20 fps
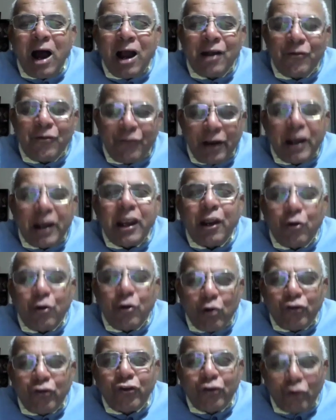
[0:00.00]
are very
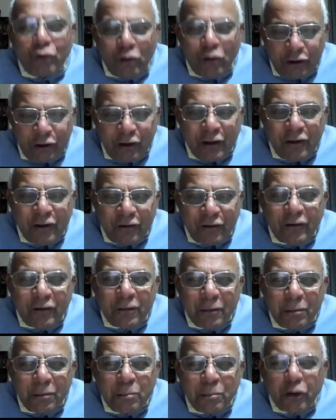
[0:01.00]
good
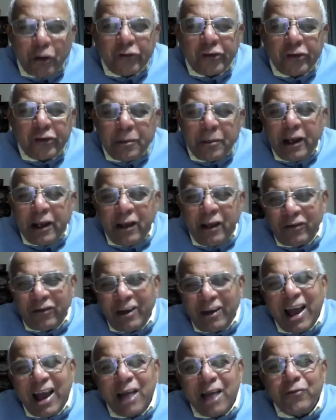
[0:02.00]
soldiers. Possibly,
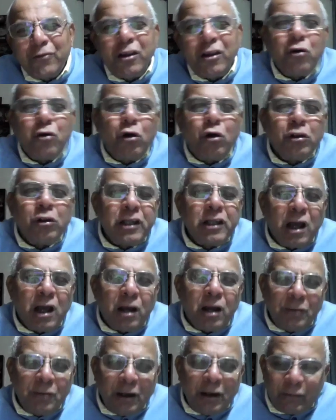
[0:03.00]
see, I have seen all the
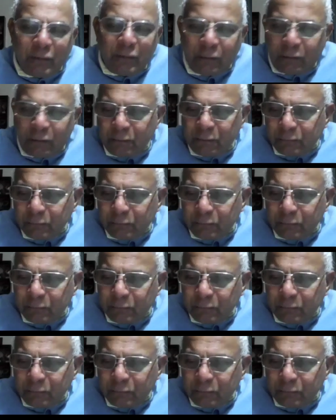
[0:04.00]
armies.